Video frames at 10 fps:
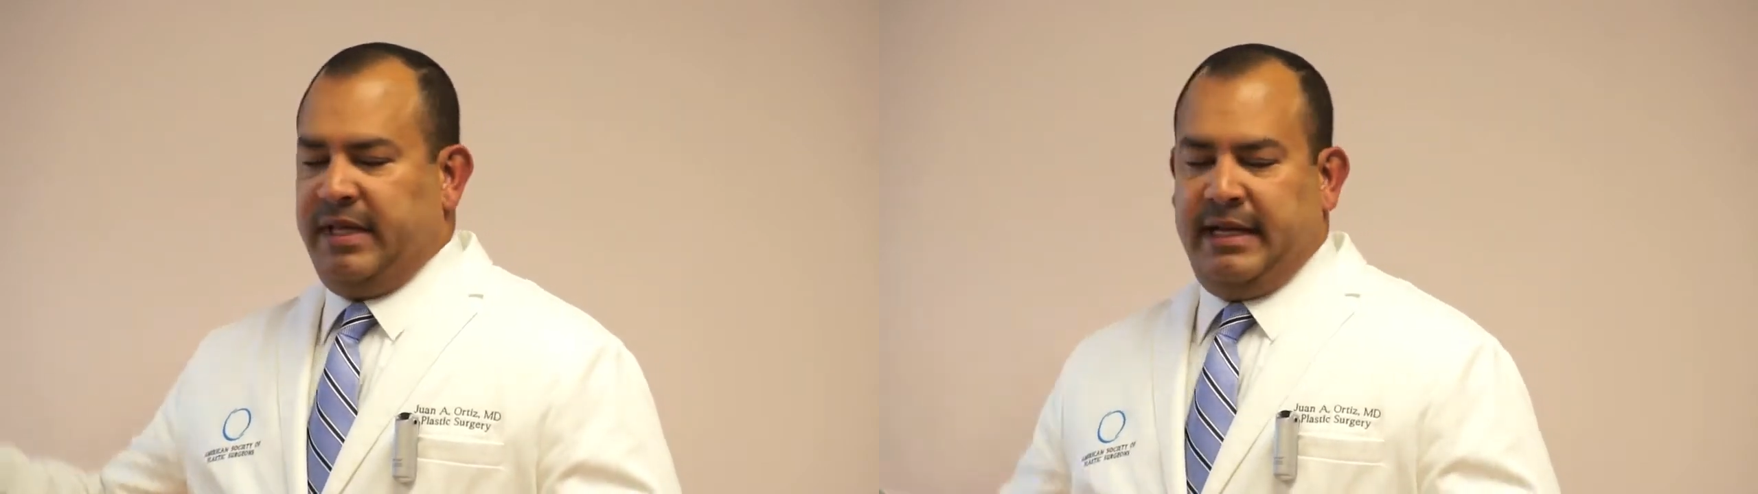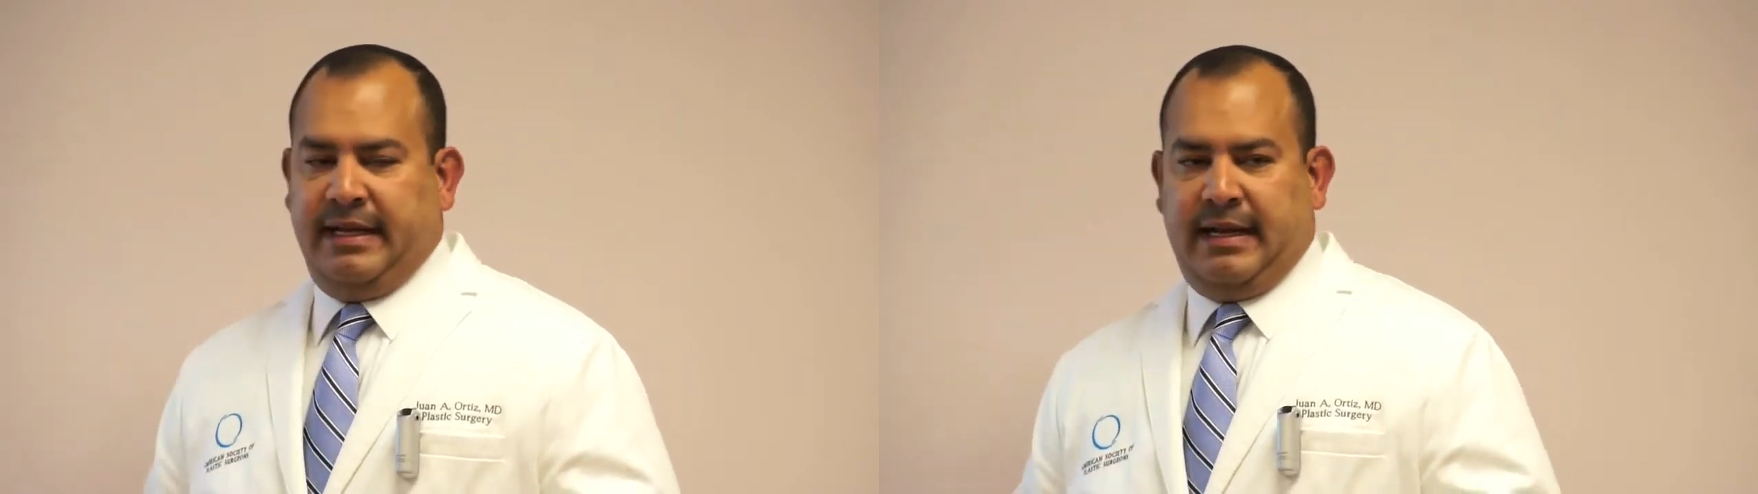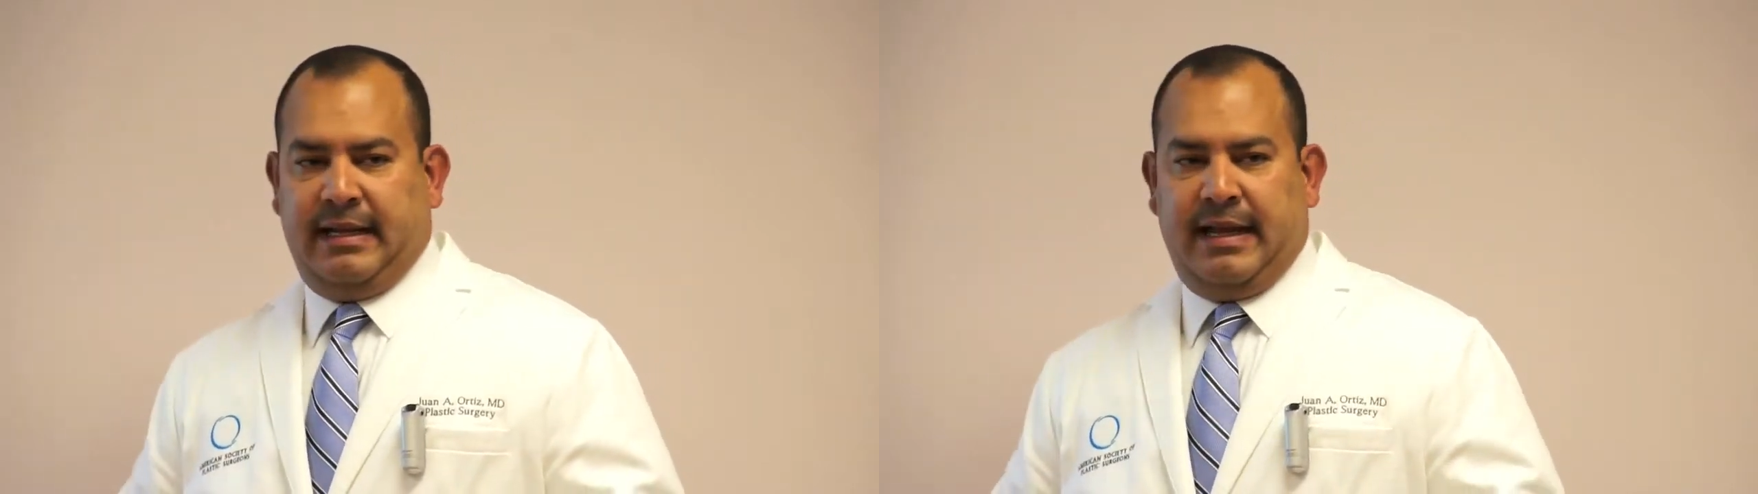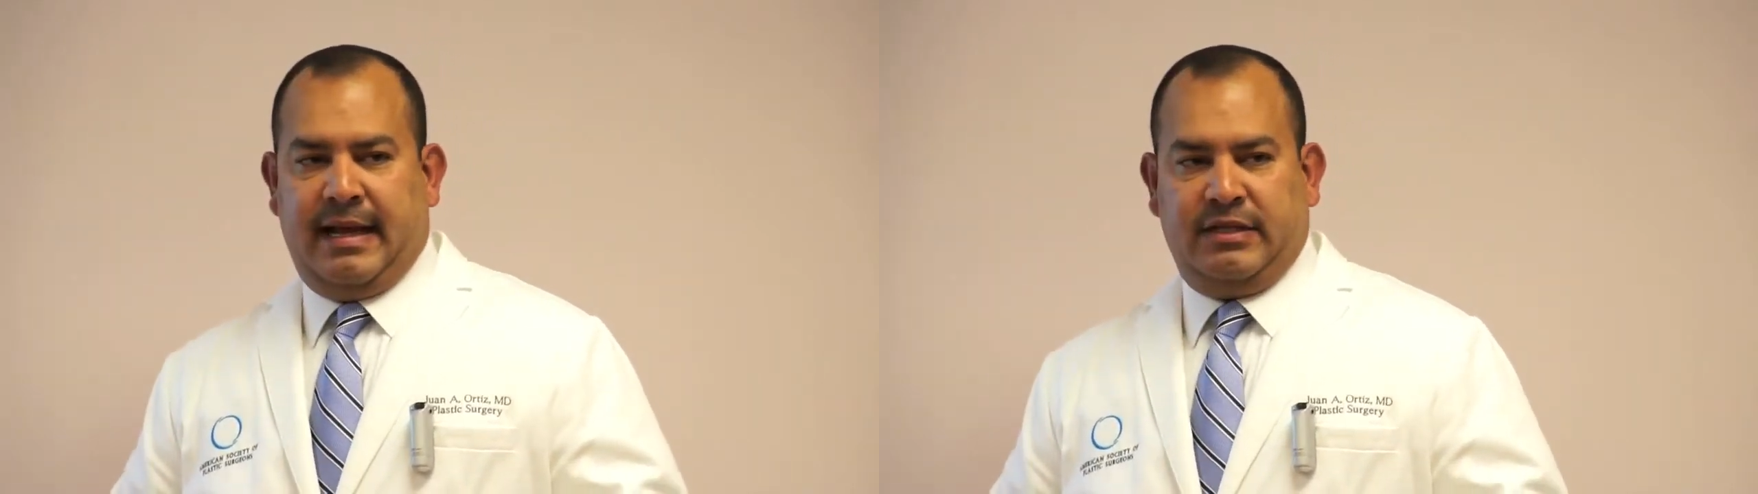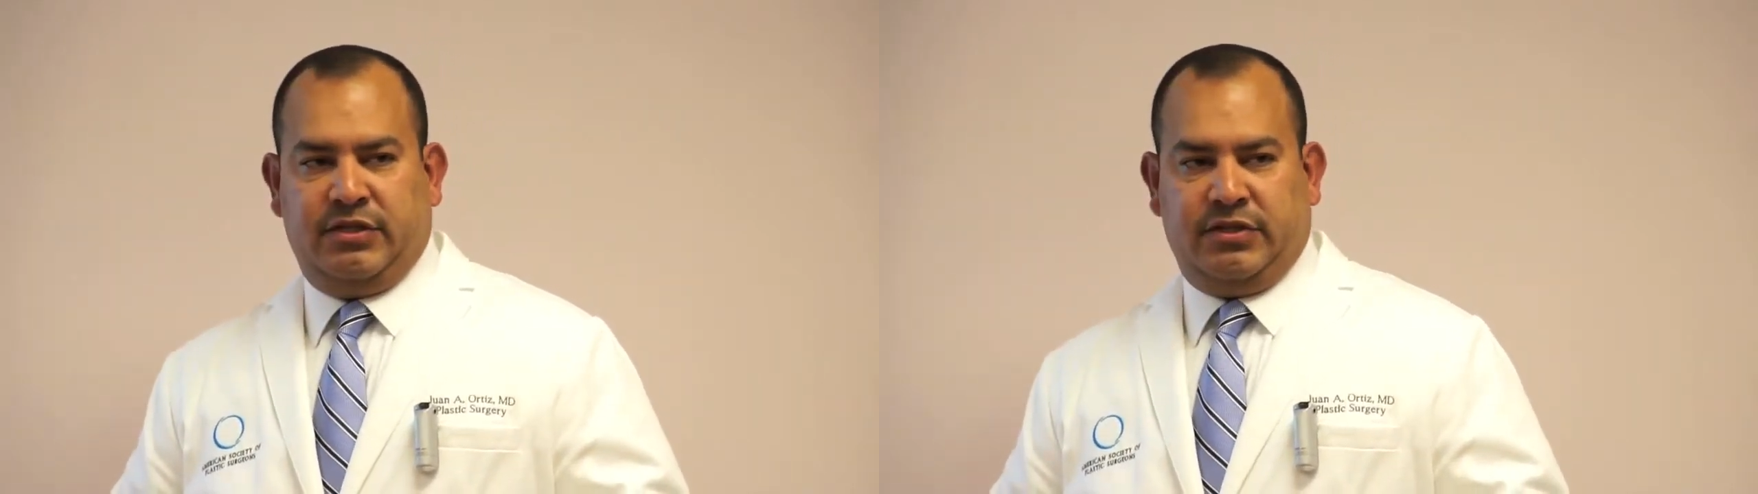technical
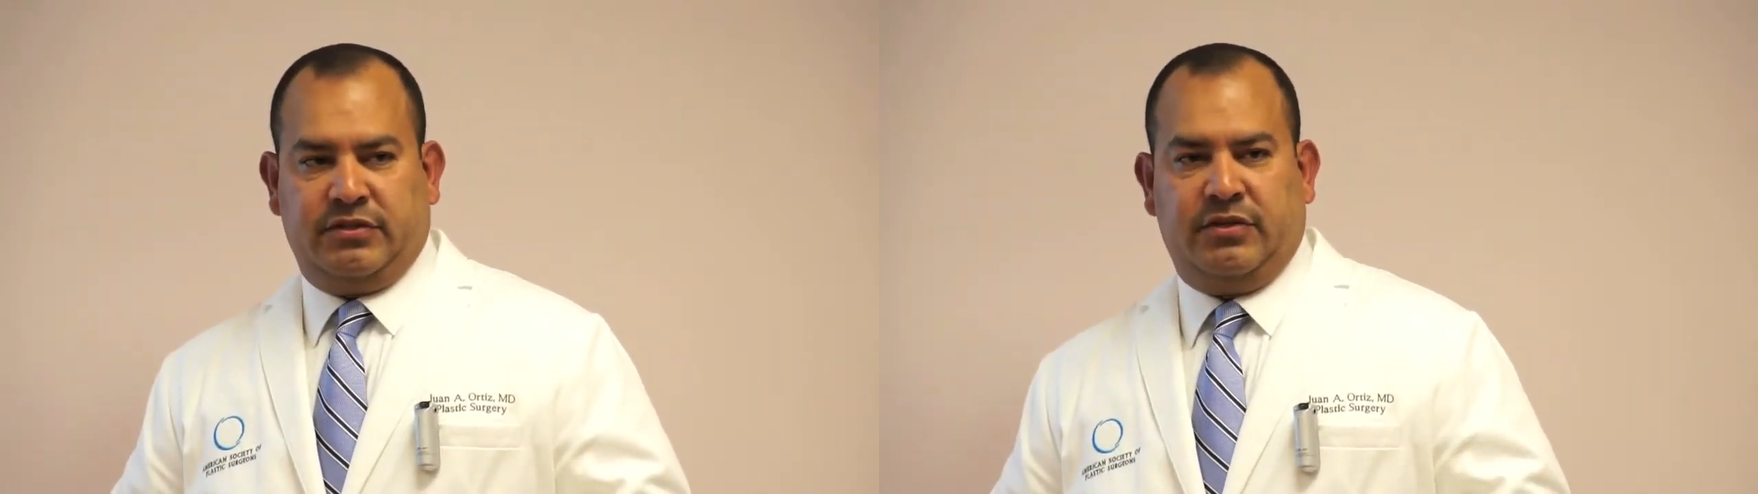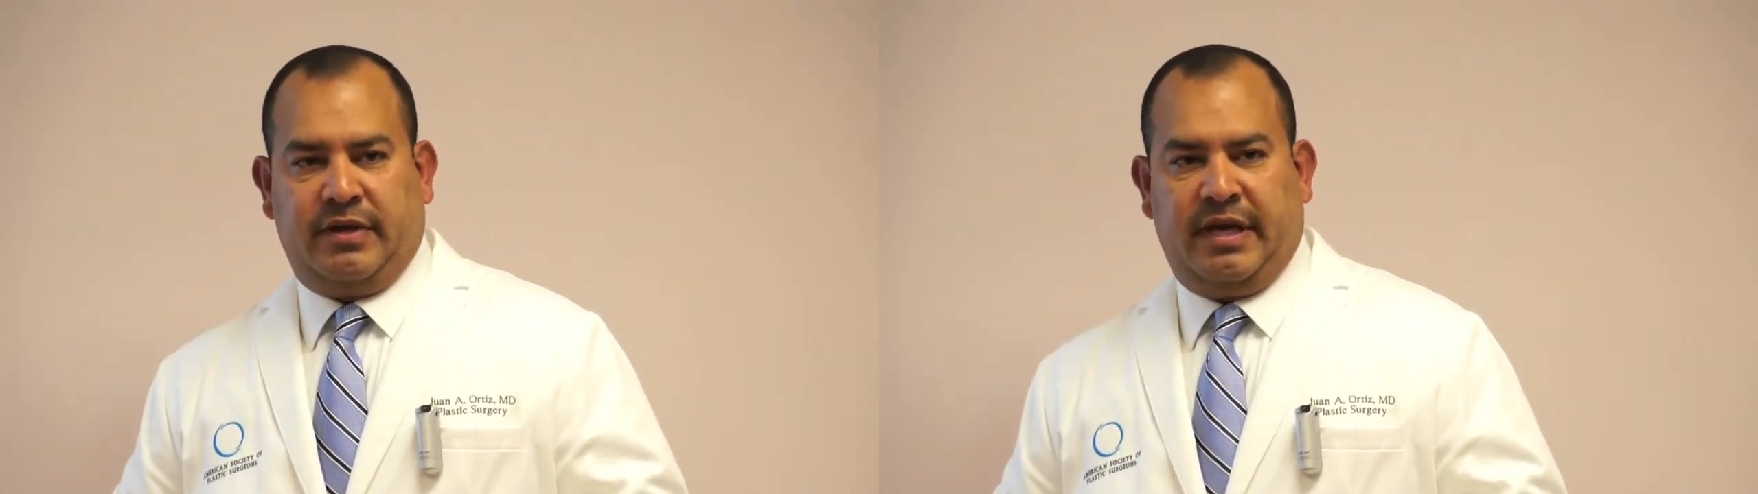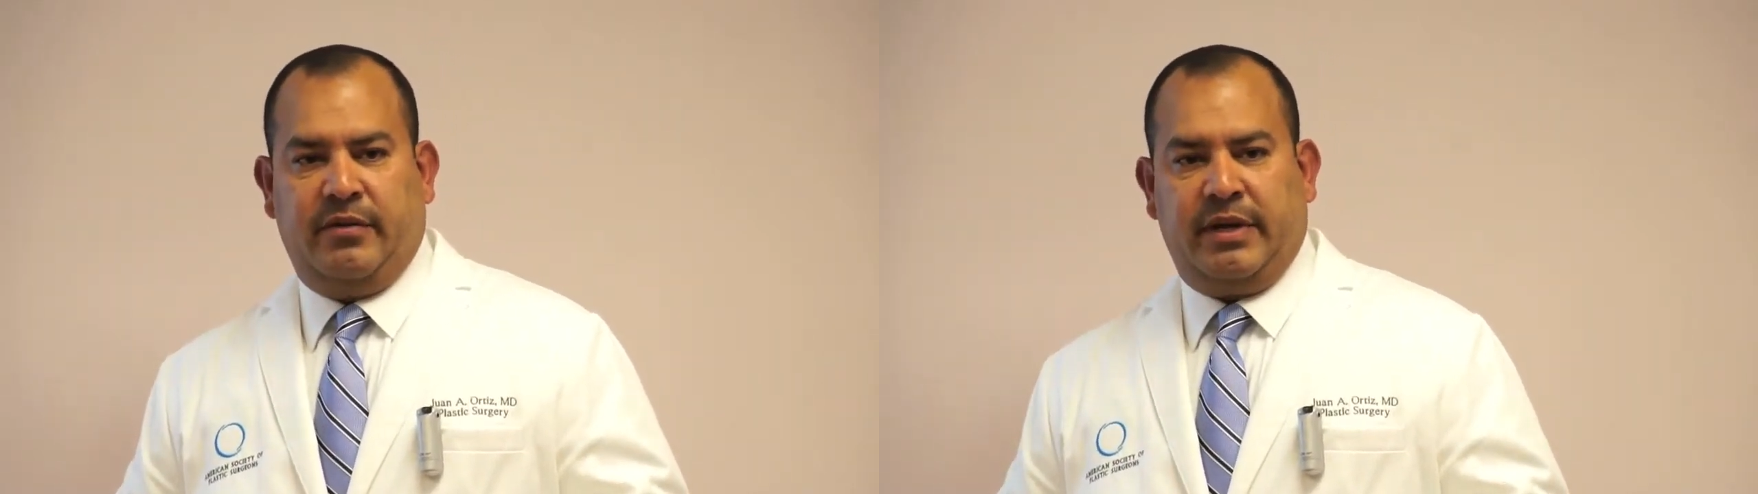adjuncts, okay?